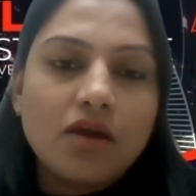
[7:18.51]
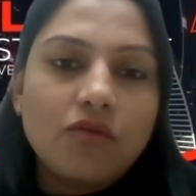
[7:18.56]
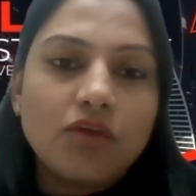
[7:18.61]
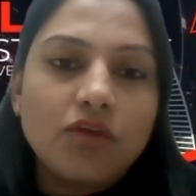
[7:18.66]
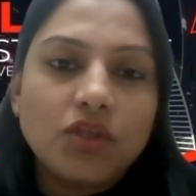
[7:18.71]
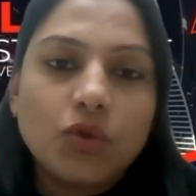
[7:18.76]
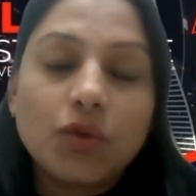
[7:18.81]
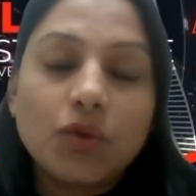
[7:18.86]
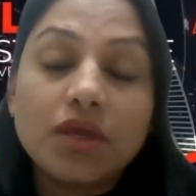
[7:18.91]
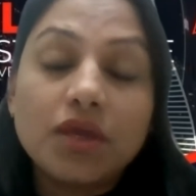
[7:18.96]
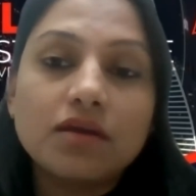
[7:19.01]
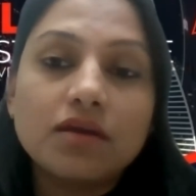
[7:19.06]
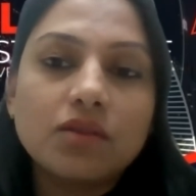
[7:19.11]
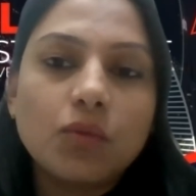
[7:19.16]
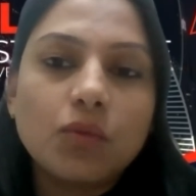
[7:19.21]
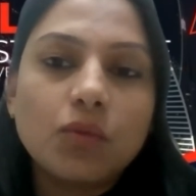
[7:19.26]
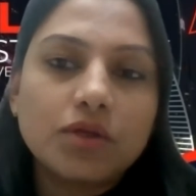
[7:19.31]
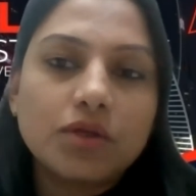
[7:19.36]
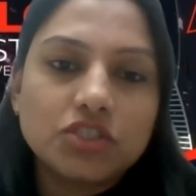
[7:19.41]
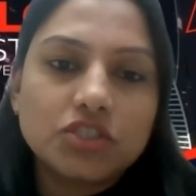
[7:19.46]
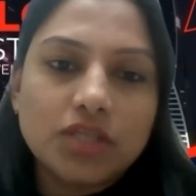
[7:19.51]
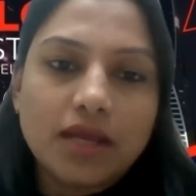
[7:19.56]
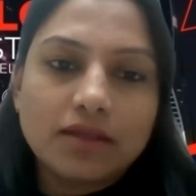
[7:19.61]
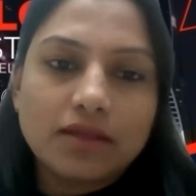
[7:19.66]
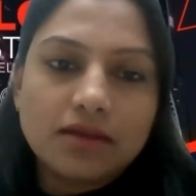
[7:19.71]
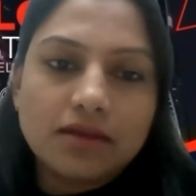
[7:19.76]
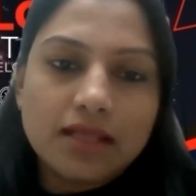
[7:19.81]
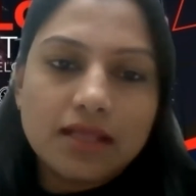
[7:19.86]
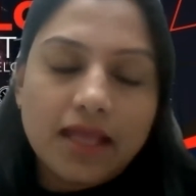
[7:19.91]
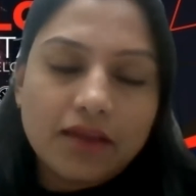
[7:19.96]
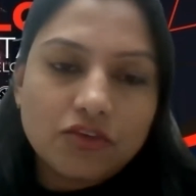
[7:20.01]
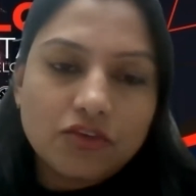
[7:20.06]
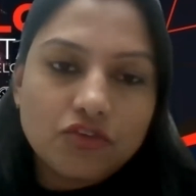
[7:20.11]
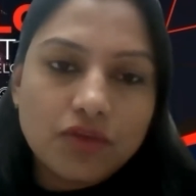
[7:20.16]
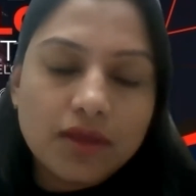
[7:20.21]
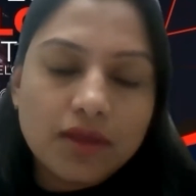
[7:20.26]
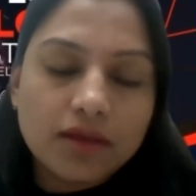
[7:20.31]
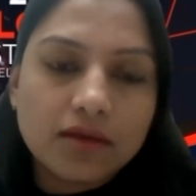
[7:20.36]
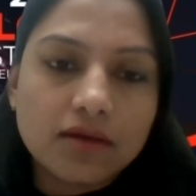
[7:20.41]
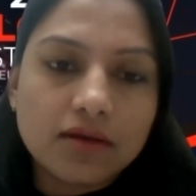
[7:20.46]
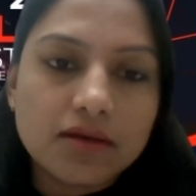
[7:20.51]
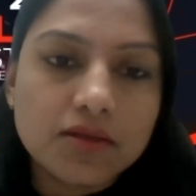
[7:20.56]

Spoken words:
When you hear the word Schneider Electric,